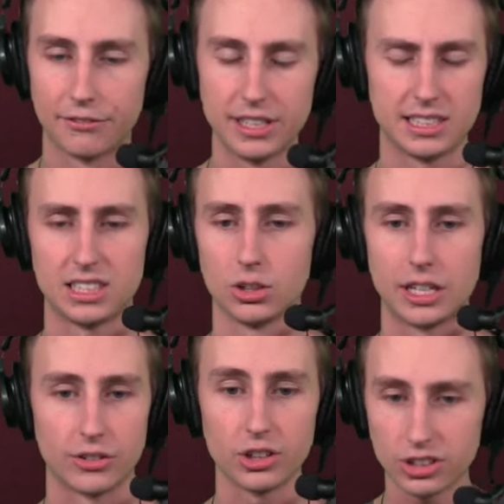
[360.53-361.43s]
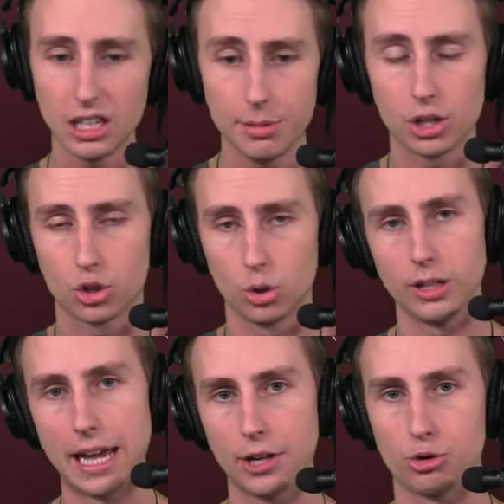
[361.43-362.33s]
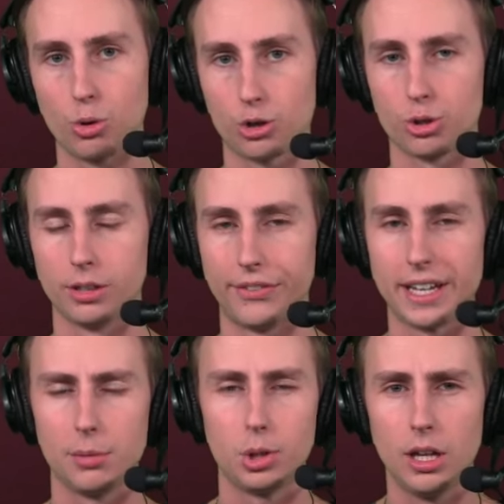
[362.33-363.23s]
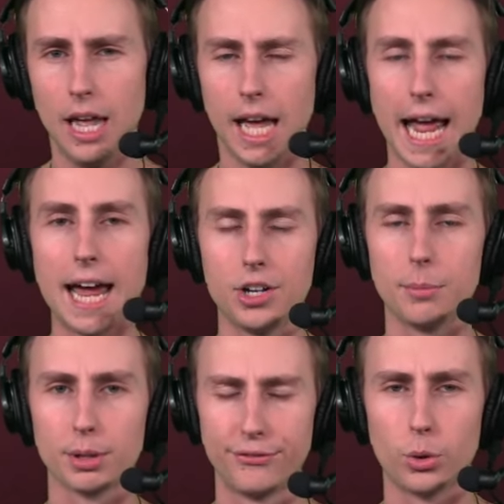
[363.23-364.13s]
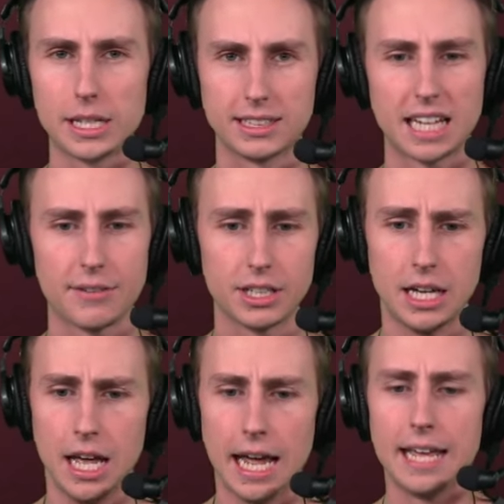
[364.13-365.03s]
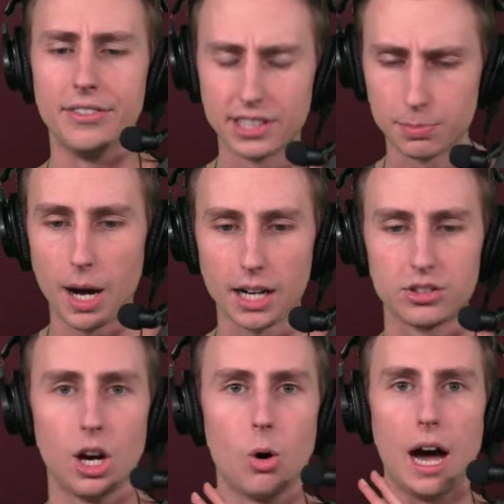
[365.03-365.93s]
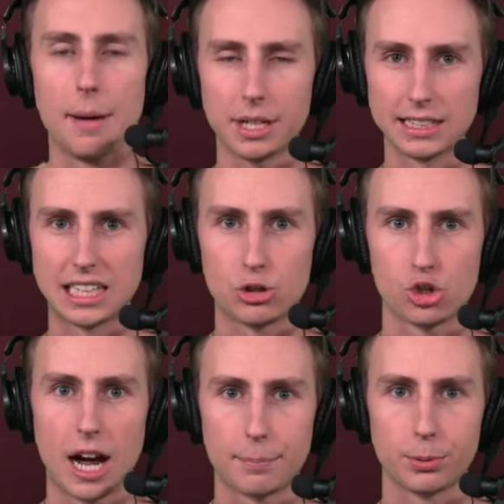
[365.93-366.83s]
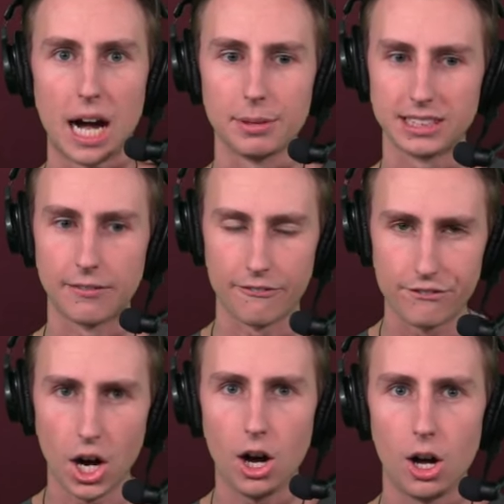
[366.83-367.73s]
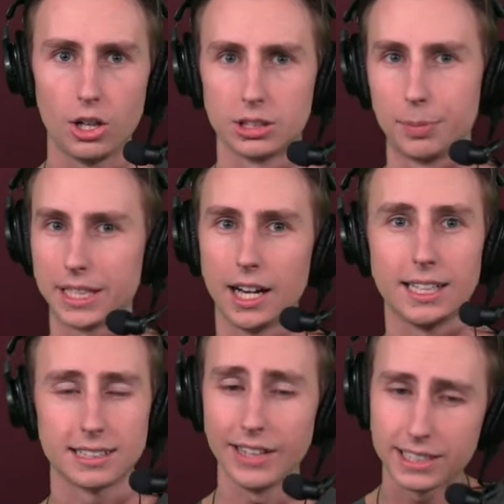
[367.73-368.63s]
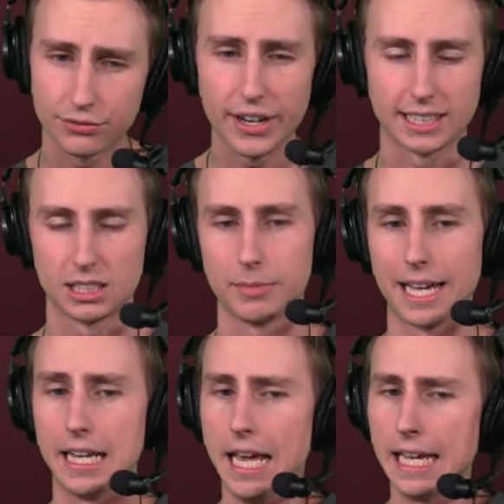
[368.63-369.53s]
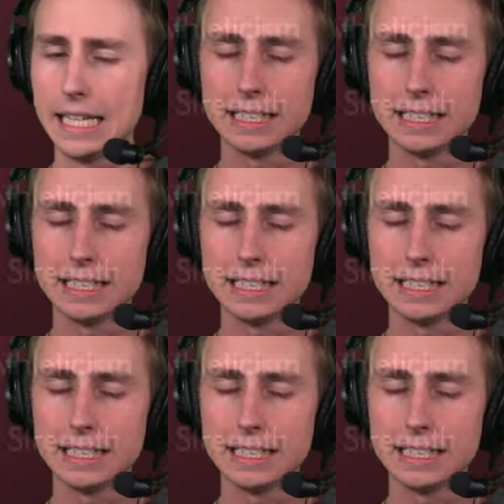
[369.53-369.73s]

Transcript: if he's still here. There's going to be a good edge rusher available at number 47. In this mock, though, I'm going to say Chop Robinson falls because, let's face it, man, he